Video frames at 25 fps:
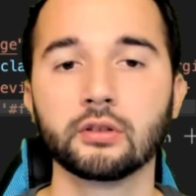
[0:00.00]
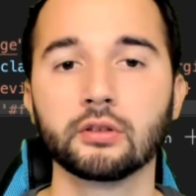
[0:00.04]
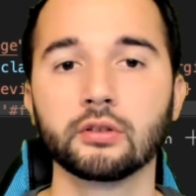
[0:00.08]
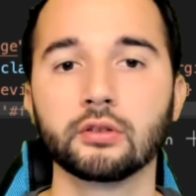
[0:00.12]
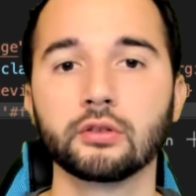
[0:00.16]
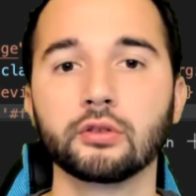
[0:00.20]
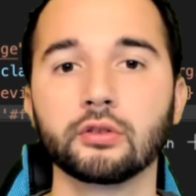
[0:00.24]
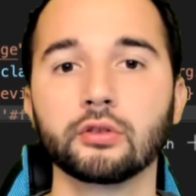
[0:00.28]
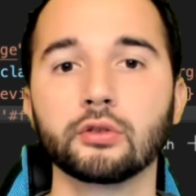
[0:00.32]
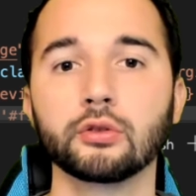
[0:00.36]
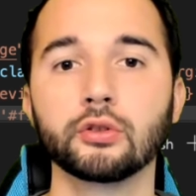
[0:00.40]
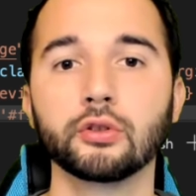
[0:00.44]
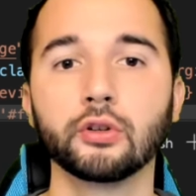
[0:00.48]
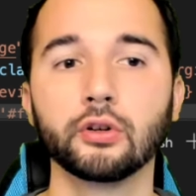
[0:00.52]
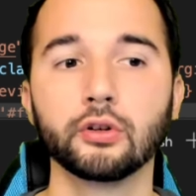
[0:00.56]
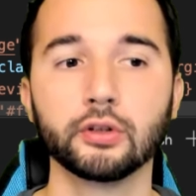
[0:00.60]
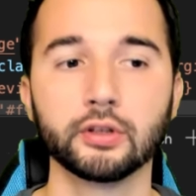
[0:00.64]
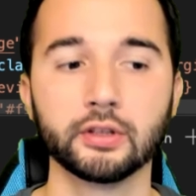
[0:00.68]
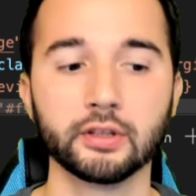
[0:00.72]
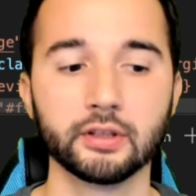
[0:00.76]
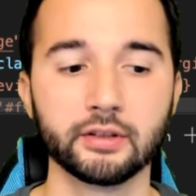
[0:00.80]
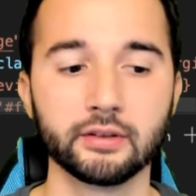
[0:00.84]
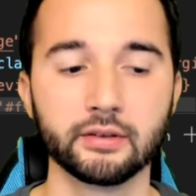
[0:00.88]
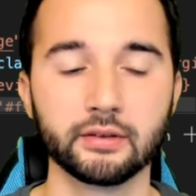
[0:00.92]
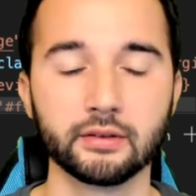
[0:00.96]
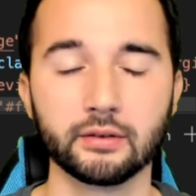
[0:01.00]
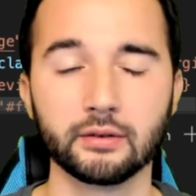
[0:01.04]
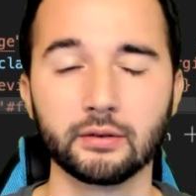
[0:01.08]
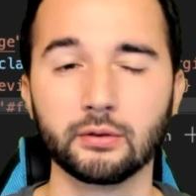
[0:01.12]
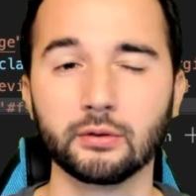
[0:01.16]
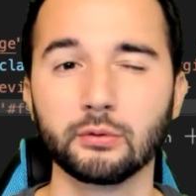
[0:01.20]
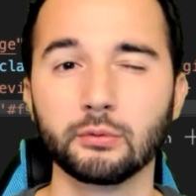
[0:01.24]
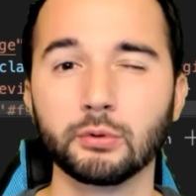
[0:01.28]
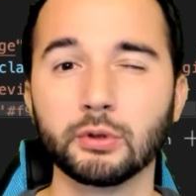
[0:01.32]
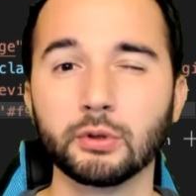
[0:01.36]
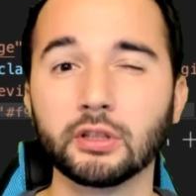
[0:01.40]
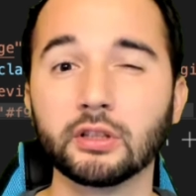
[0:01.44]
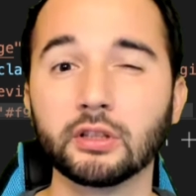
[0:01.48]
you'll notice
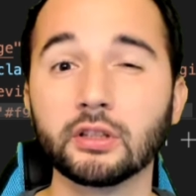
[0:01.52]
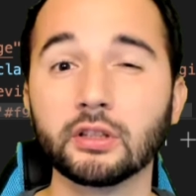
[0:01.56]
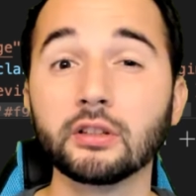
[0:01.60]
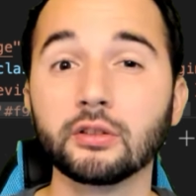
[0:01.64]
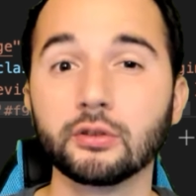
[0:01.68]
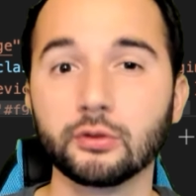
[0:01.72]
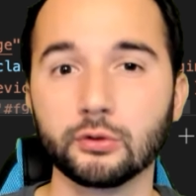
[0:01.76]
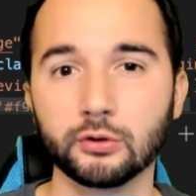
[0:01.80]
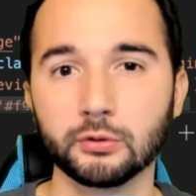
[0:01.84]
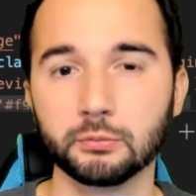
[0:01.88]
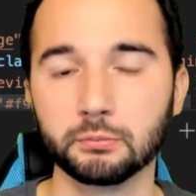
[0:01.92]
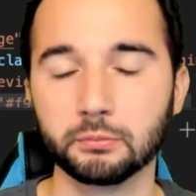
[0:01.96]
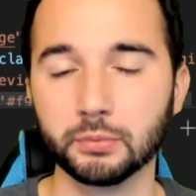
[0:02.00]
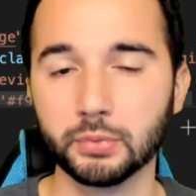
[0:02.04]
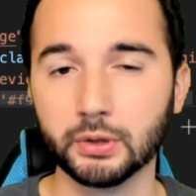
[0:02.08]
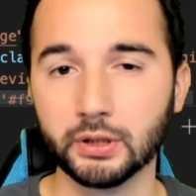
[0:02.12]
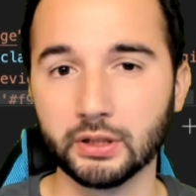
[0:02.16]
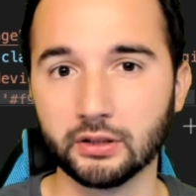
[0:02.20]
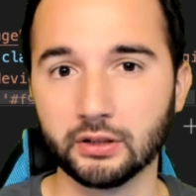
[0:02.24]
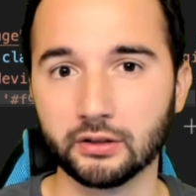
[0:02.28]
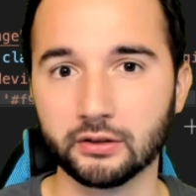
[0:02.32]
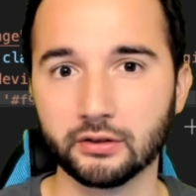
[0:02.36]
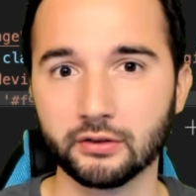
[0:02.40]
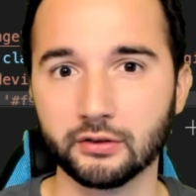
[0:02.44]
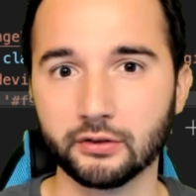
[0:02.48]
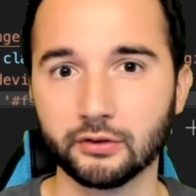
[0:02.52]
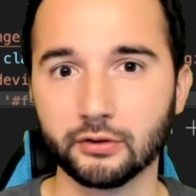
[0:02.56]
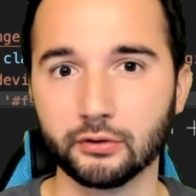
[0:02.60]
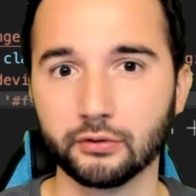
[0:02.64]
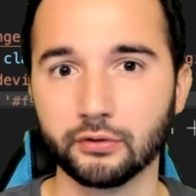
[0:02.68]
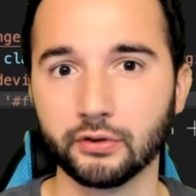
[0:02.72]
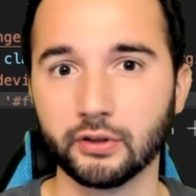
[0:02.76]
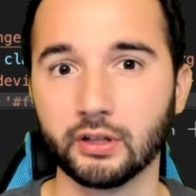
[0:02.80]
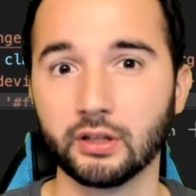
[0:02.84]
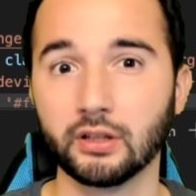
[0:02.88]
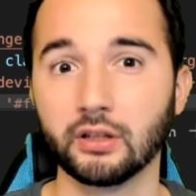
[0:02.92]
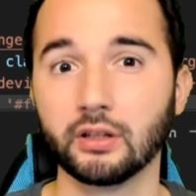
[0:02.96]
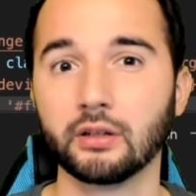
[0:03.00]
we didn't do a build so
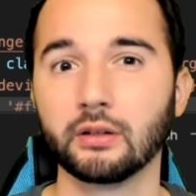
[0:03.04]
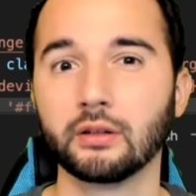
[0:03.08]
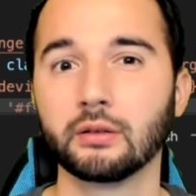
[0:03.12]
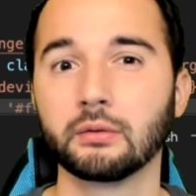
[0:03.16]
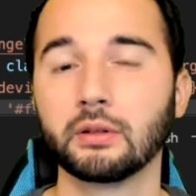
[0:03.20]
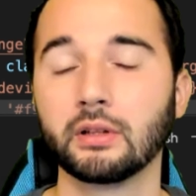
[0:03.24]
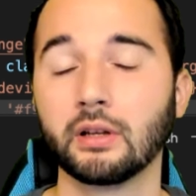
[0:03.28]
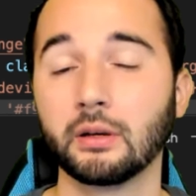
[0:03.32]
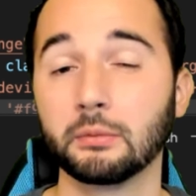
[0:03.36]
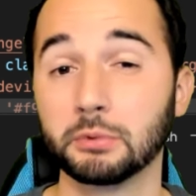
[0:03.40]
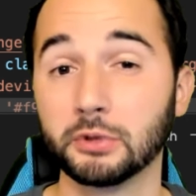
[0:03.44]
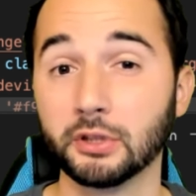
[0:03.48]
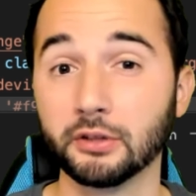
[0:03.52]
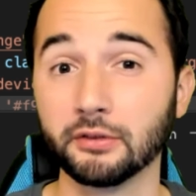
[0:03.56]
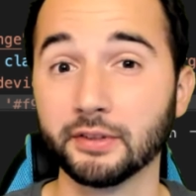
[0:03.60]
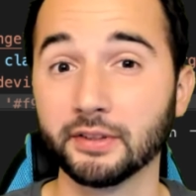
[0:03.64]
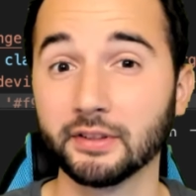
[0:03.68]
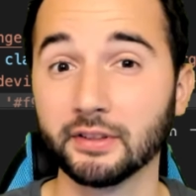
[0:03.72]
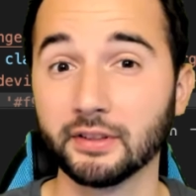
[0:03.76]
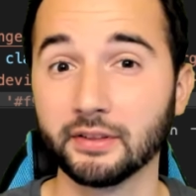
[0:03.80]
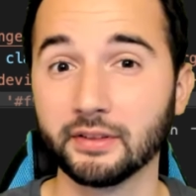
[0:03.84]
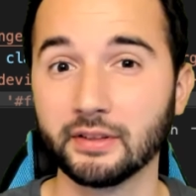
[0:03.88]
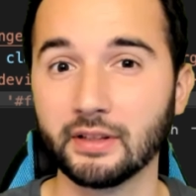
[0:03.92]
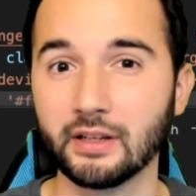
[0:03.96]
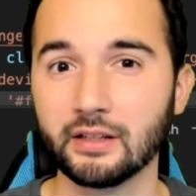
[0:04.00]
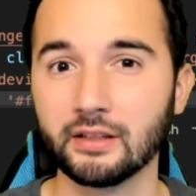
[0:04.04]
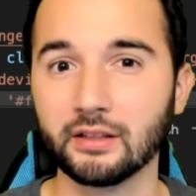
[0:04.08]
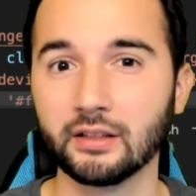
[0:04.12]
far. And I previously said